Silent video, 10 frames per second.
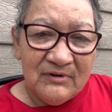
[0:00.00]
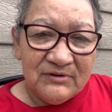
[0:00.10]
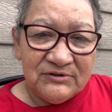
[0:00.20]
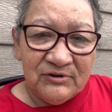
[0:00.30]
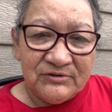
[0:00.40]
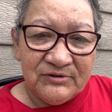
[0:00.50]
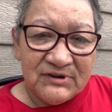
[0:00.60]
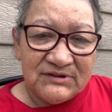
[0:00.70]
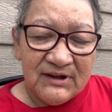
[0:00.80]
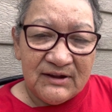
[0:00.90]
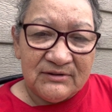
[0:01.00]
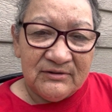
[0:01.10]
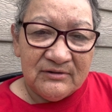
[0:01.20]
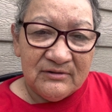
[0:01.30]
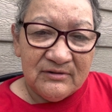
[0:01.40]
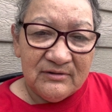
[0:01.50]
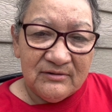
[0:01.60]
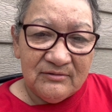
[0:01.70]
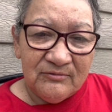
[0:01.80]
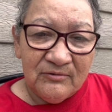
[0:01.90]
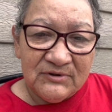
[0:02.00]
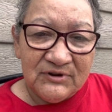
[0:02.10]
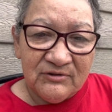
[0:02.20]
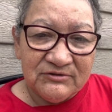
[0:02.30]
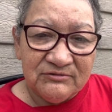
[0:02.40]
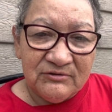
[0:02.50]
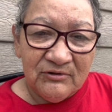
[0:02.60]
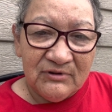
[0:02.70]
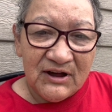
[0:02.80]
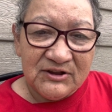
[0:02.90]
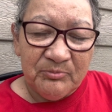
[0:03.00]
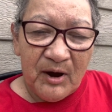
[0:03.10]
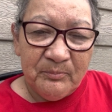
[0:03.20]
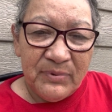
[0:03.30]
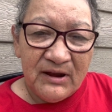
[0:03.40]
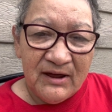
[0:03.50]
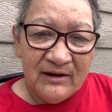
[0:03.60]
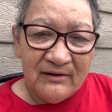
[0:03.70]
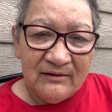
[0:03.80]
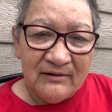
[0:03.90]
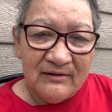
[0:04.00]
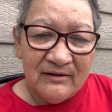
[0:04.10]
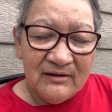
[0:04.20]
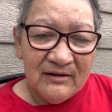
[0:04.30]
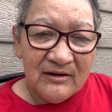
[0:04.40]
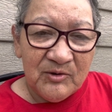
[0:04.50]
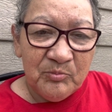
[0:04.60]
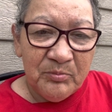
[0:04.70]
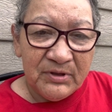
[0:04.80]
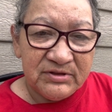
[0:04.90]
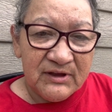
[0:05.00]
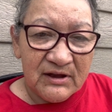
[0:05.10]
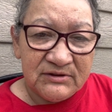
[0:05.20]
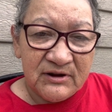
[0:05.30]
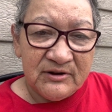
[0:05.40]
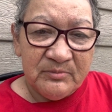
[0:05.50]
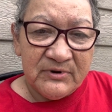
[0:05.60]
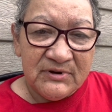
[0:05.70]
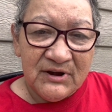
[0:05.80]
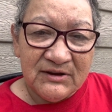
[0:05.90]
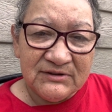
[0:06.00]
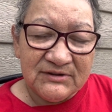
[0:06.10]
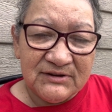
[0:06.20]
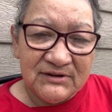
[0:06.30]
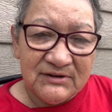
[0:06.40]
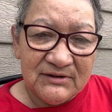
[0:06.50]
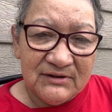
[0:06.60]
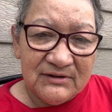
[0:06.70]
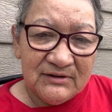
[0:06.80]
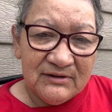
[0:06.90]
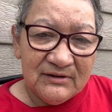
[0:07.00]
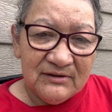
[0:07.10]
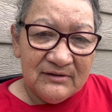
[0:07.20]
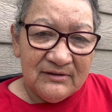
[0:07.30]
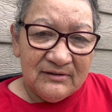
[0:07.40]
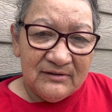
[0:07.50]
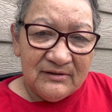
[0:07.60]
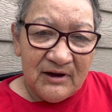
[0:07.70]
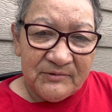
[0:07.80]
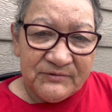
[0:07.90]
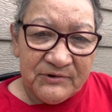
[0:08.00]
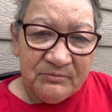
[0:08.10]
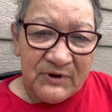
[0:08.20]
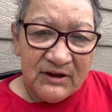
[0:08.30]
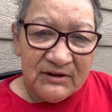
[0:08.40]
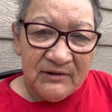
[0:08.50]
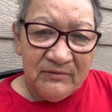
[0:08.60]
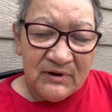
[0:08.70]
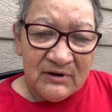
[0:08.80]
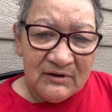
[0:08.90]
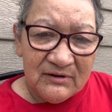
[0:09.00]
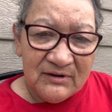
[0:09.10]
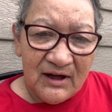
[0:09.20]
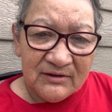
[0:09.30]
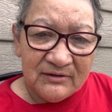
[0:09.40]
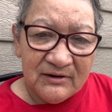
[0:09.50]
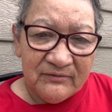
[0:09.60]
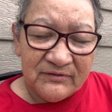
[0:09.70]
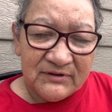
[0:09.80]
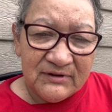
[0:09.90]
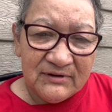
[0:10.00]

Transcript: George Racette, who was also known as Papinet, built that thunderbird nest after being given that gift.